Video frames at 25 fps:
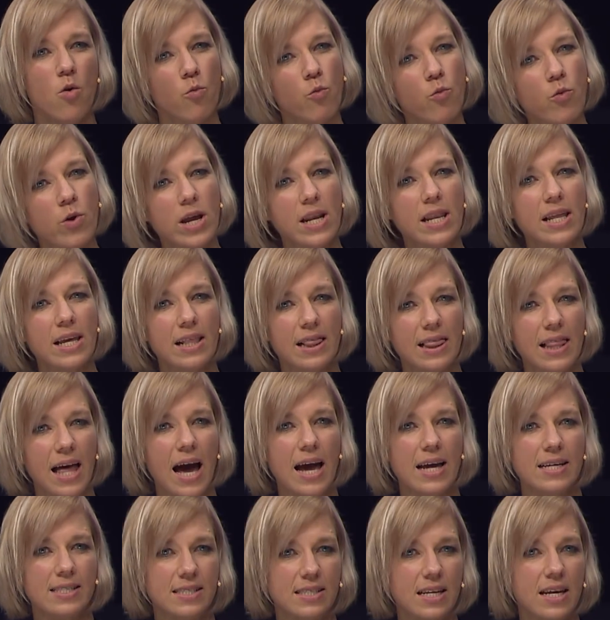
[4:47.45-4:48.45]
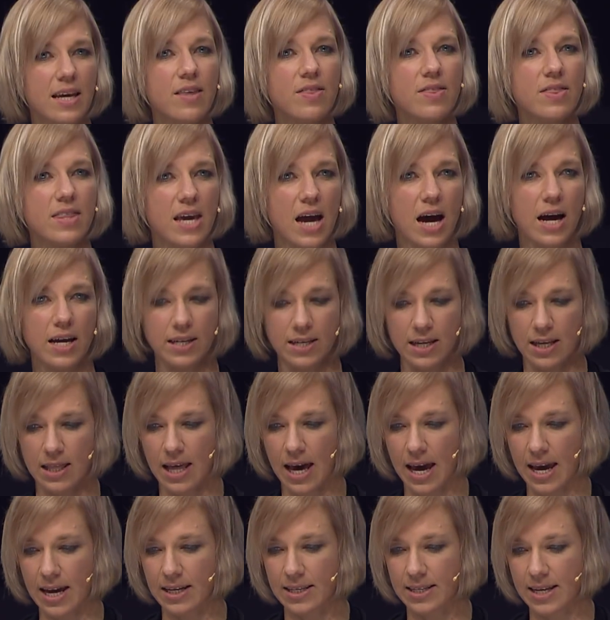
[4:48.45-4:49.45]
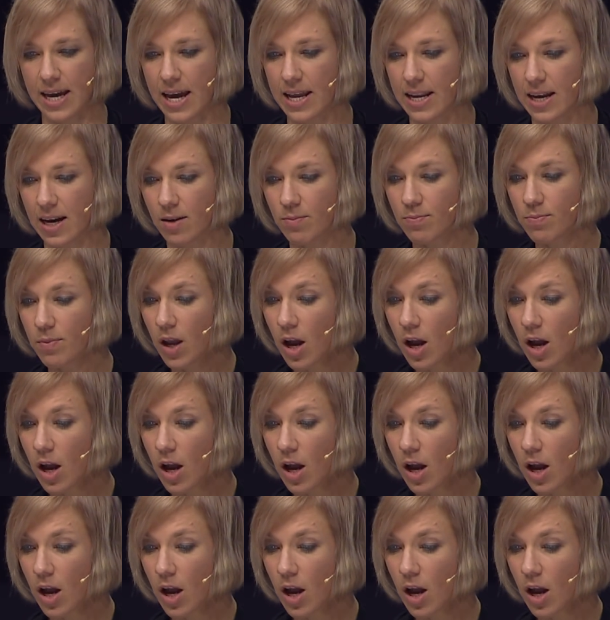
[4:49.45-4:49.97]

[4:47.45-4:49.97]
really lies in the underlying data.